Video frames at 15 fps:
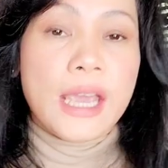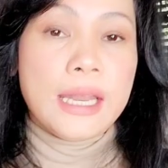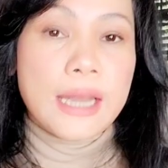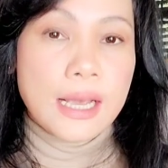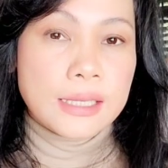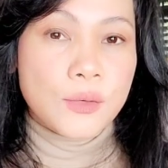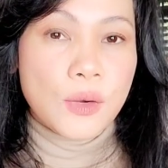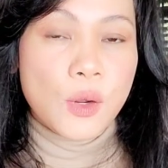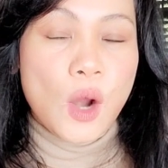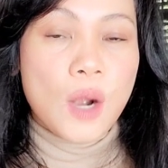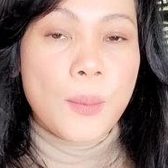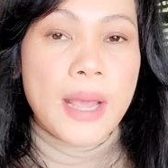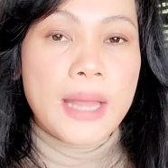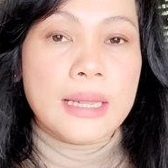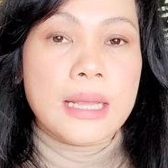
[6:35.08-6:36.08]
The next
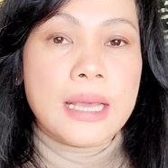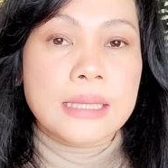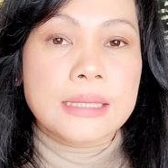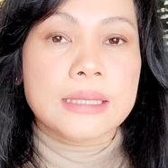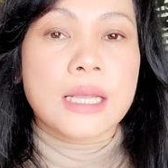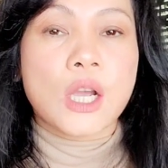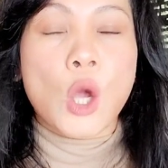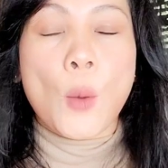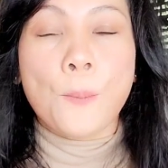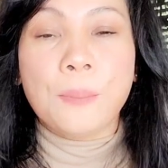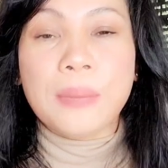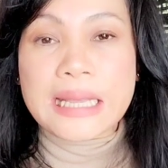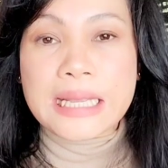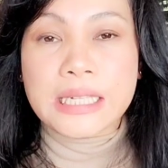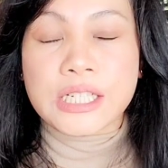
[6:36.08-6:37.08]
requirement is the
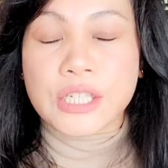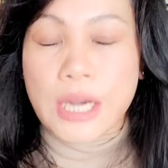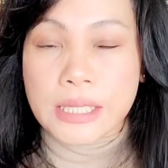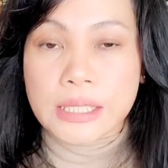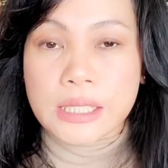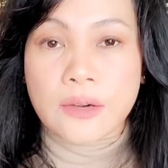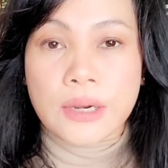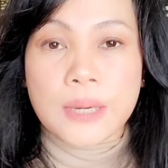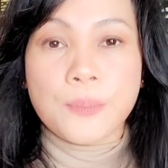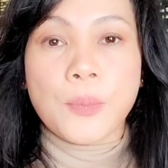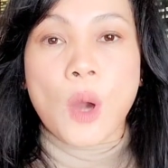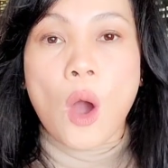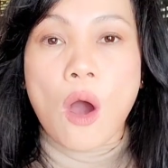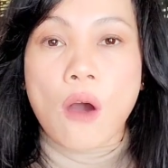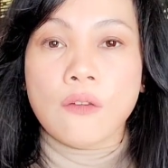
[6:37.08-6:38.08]
complete
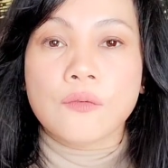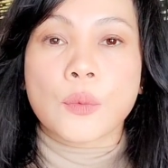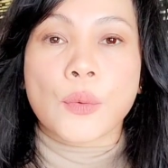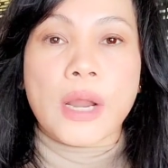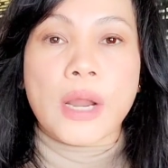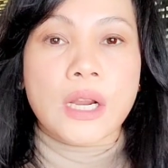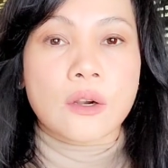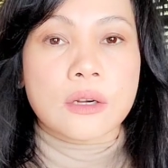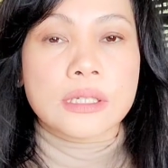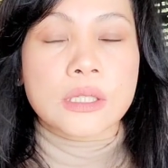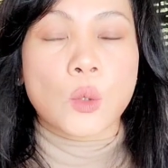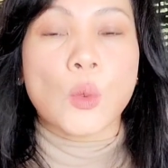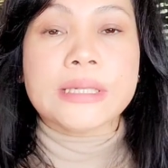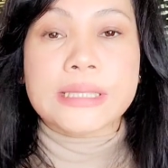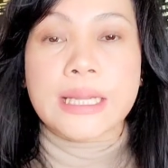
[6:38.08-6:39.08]
transcript of records.
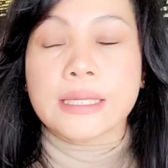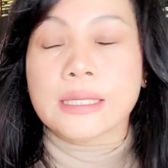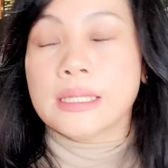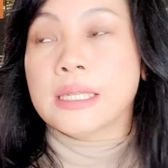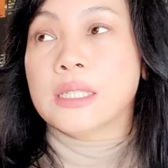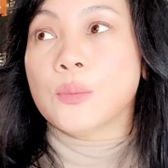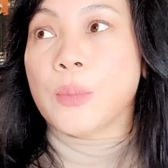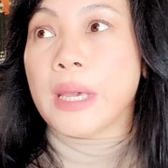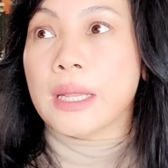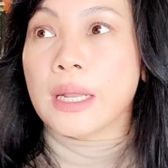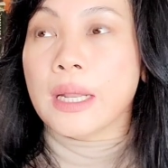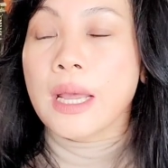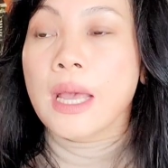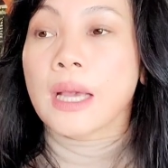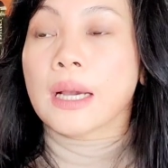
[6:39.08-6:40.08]
What does this
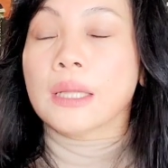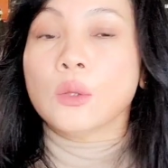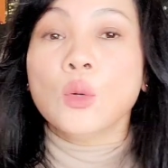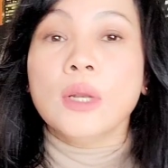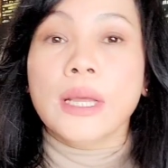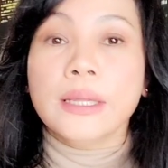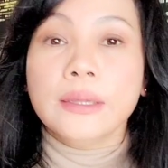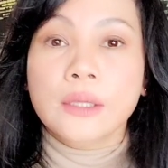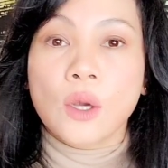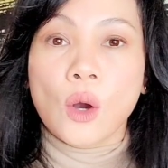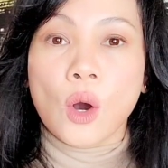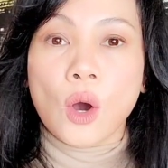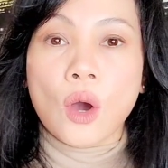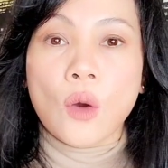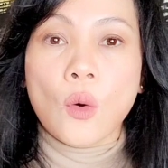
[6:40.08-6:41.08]
mean? Katulad
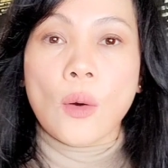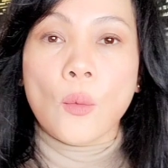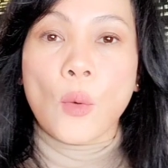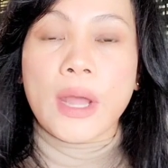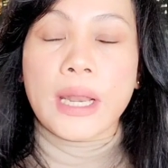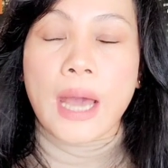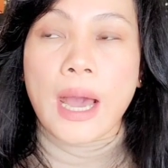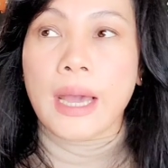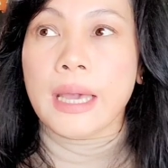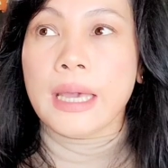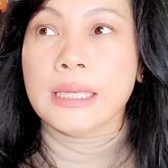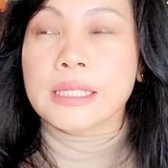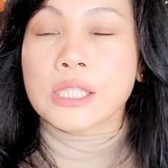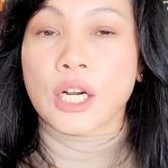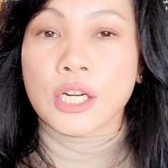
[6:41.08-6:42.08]
ko, when
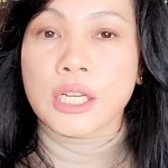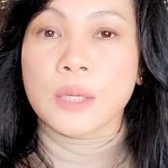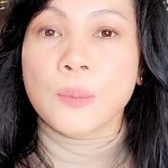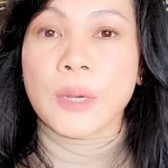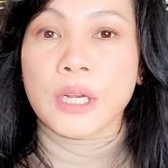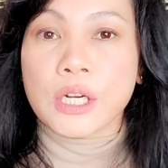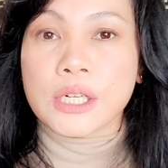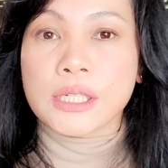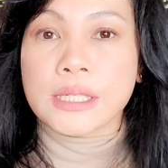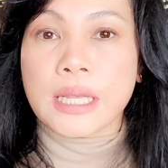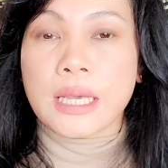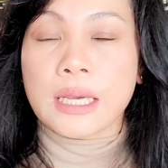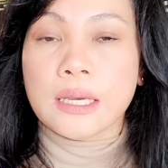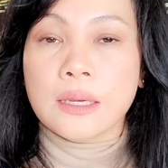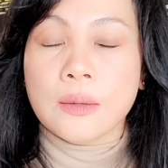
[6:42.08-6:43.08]
I started my
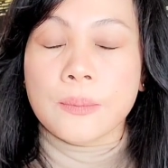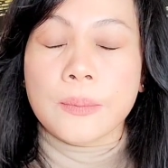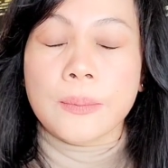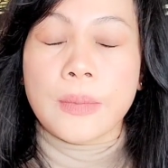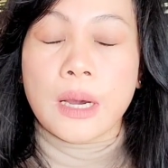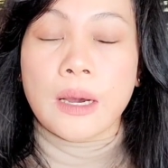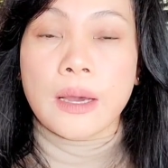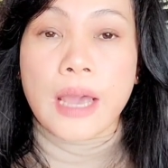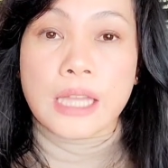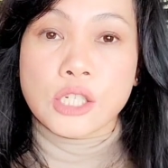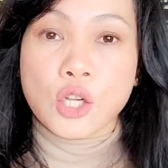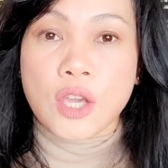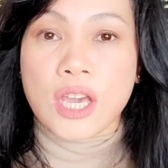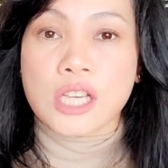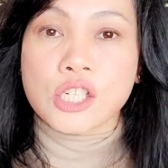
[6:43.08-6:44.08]
nursing
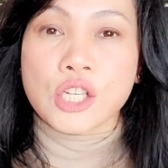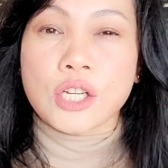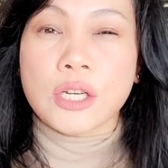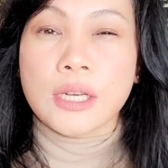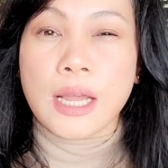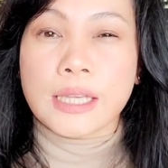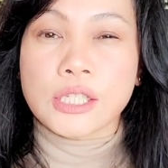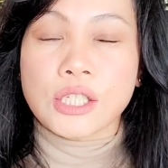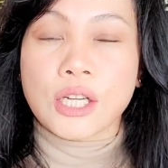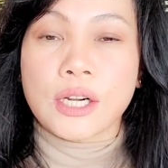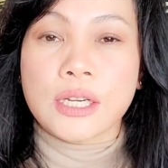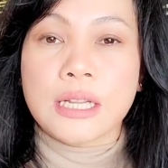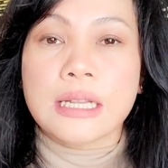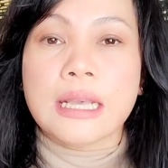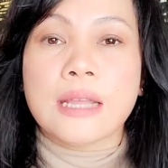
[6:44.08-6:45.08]
education, I
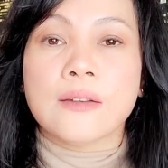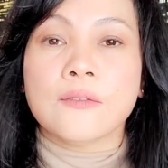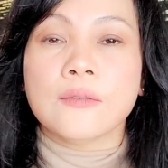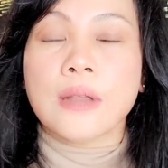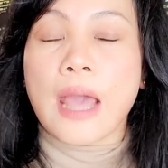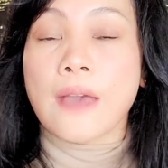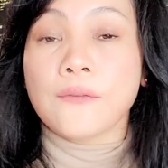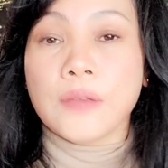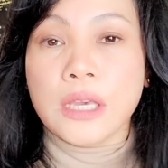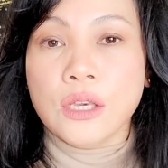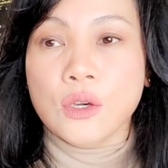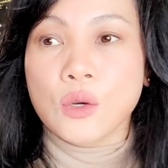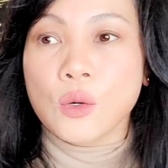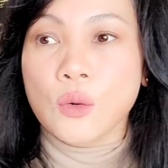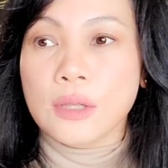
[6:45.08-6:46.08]
started in
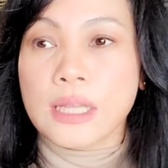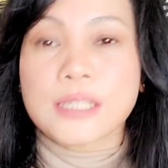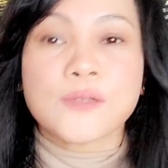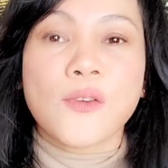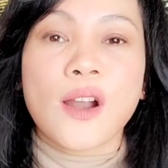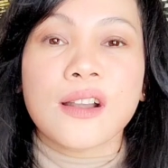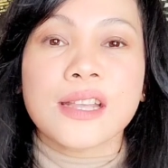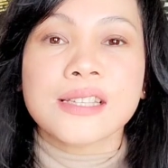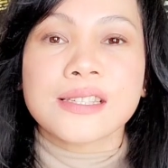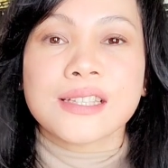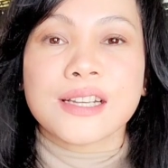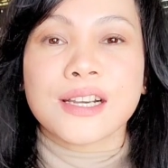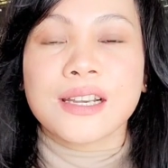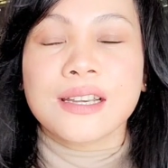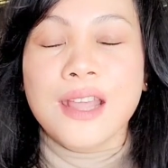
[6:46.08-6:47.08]
FEU, that's Far
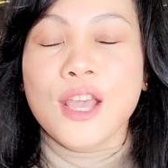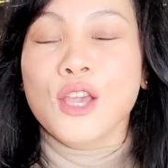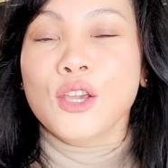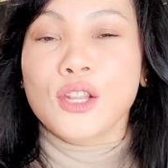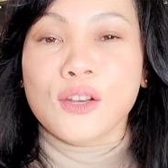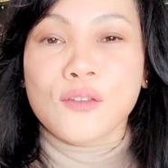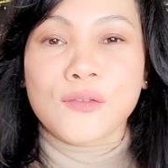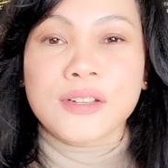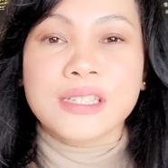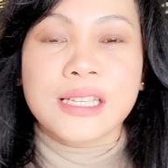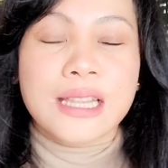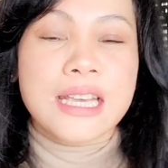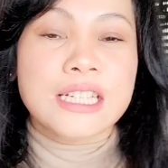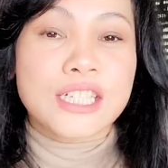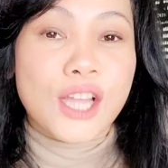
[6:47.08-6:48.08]
Eastern
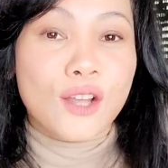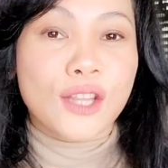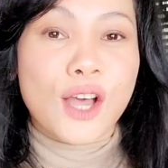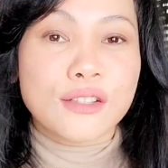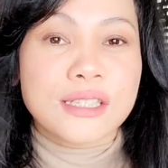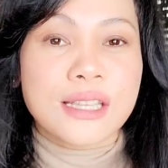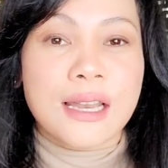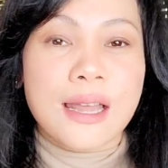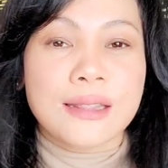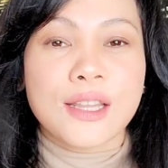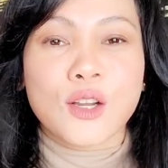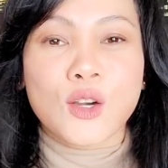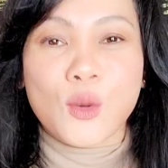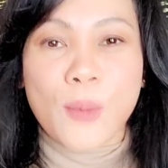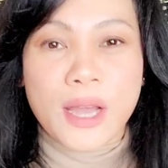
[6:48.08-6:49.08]
University. Shout out sa lahat
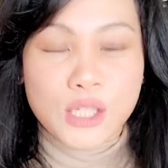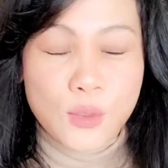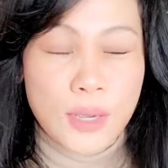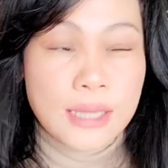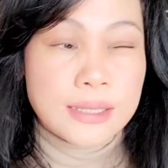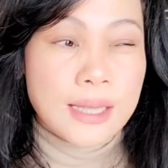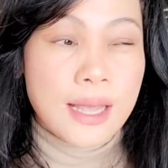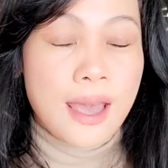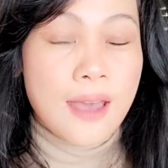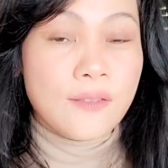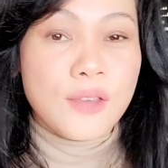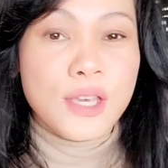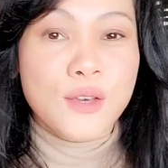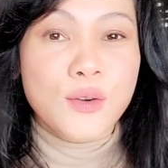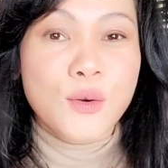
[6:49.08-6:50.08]
ng graduates sa
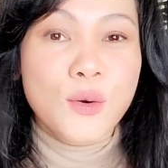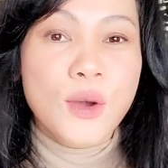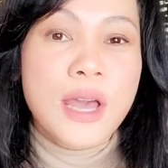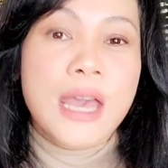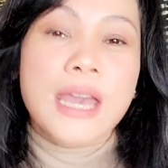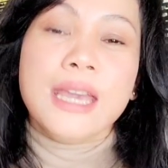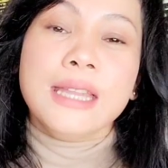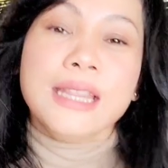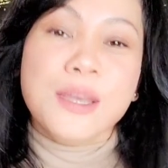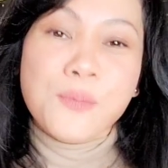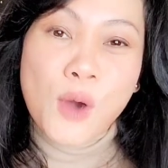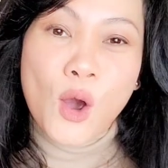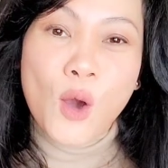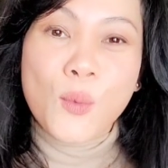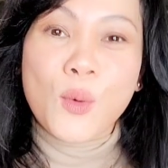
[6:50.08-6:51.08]
FEU. Hindi
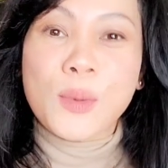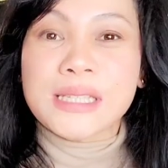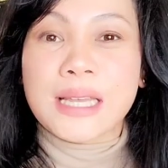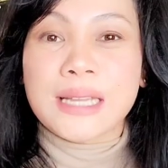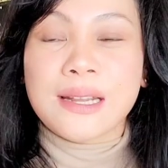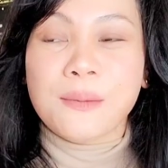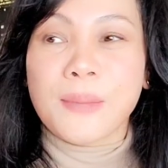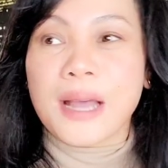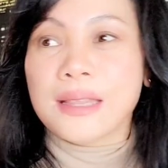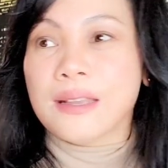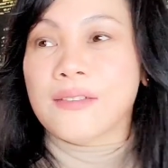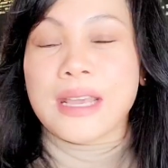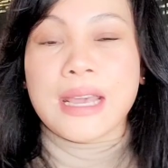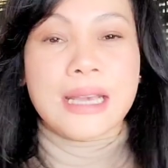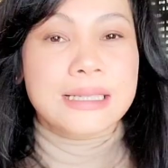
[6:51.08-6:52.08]
po ako pumasa ng
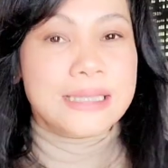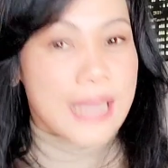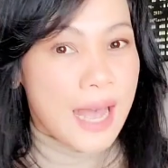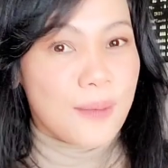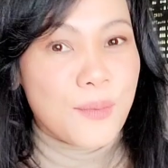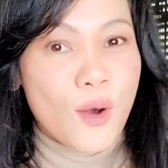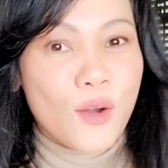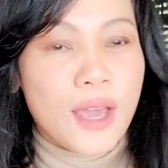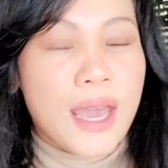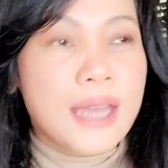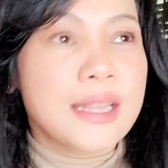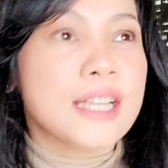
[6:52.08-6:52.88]
battery exam, okay?